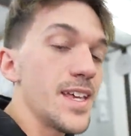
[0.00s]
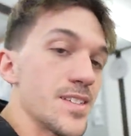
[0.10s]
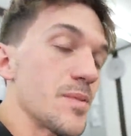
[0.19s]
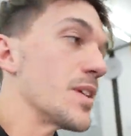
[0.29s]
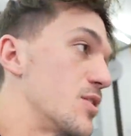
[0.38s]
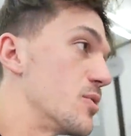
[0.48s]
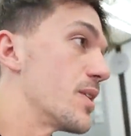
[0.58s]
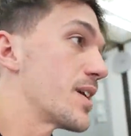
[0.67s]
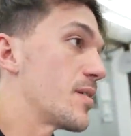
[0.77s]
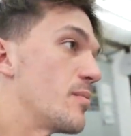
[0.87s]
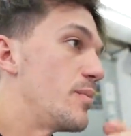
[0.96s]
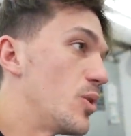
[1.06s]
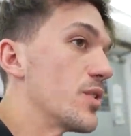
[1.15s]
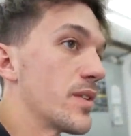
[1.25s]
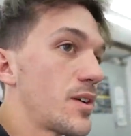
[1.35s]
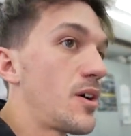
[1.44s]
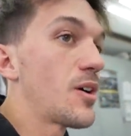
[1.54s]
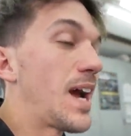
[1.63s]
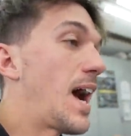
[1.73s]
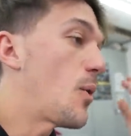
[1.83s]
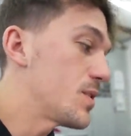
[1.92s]
is gonna be doing and building the car,
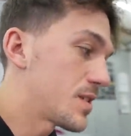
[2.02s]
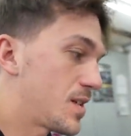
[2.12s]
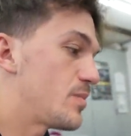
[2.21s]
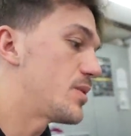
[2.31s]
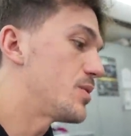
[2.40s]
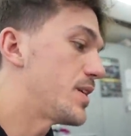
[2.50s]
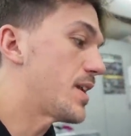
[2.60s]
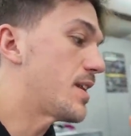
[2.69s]
how he's gonna build it,